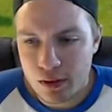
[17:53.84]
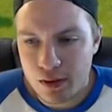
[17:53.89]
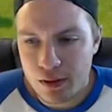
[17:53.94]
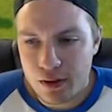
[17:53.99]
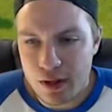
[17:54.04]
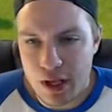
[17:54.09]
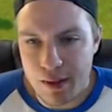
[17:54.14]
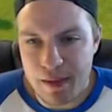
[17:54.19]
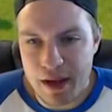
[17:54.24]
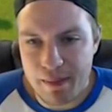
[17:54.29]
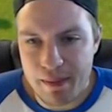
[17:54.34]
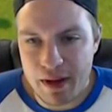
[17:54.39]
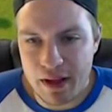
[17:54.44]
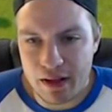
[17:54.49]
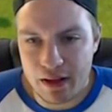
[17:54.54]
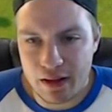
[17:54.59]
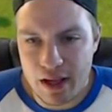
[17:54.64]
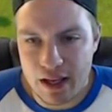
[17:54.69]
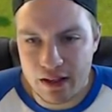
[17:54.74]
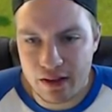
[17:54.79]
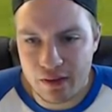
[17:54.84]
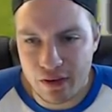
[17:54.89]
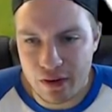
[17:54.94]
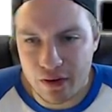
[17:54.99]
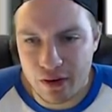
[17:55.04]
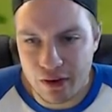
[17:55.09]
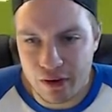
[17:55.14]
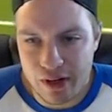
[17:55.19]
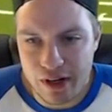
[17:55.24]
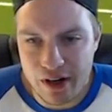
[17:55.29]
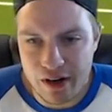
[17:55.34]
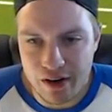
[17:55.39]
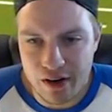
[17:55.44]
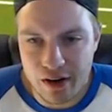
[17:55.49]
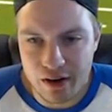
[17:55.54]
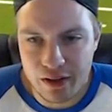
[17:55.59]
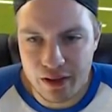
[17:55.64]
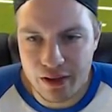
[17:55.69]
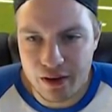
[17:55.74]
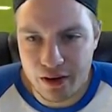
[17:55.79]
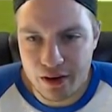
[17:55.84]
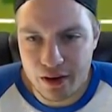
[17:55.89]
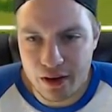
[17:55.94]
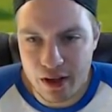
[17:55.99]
They may be in less of a hurry here on third.